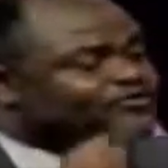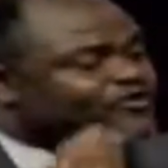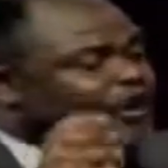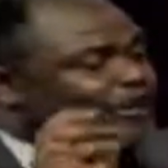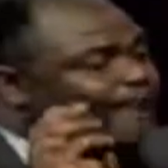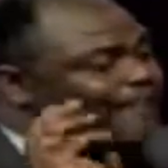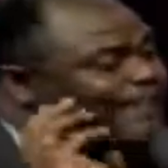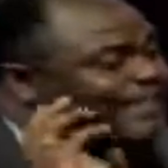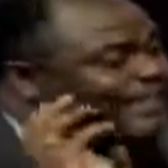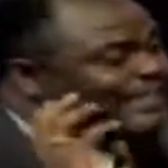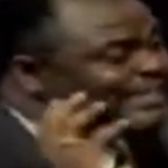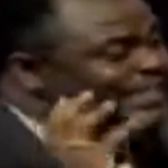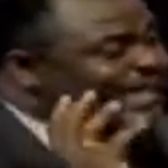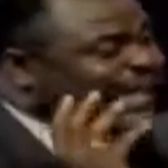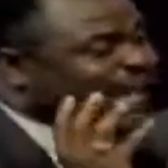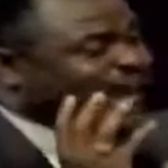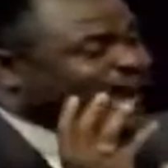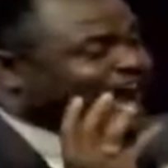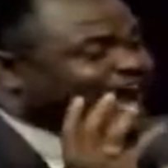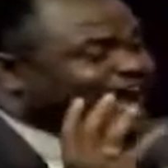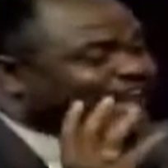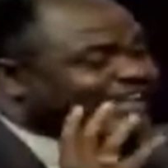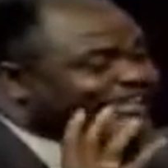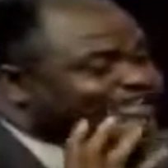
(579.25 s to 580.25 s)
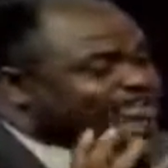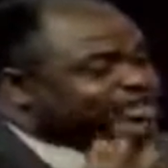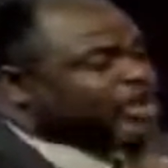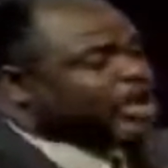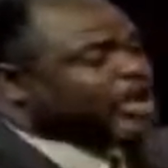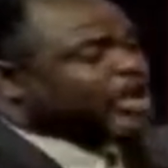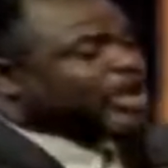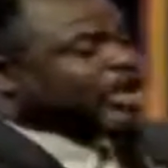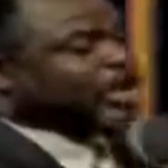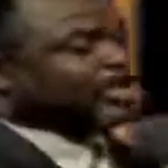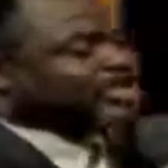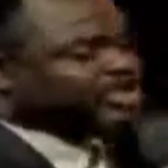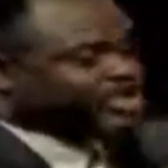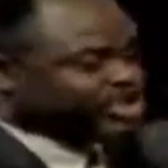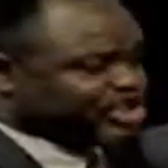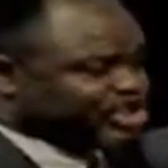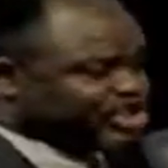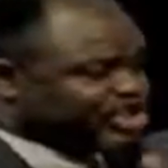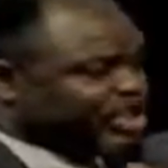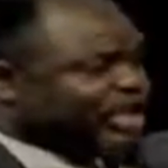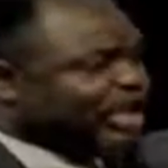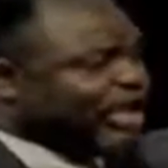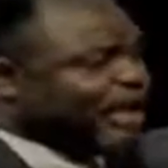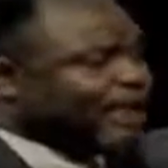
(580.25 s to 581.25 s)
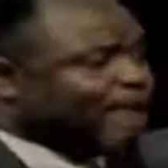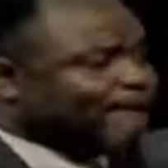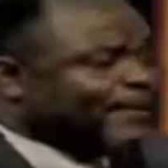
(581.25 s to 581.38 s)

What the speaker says: forming their ideology